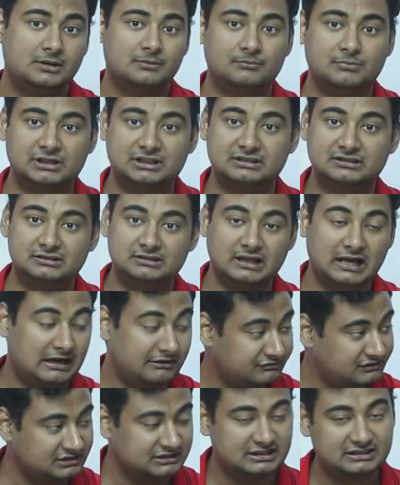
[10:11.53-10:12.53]
but
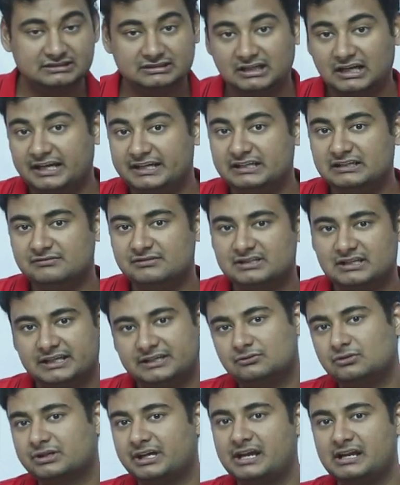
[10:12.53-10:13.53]
after that the idea was
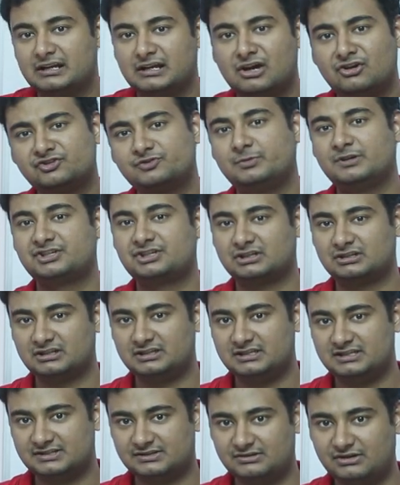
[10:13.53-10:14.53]
like okay now space
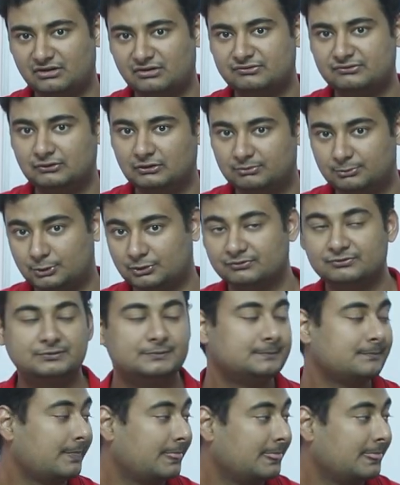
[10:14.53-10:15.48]
shuttle is you know foolproof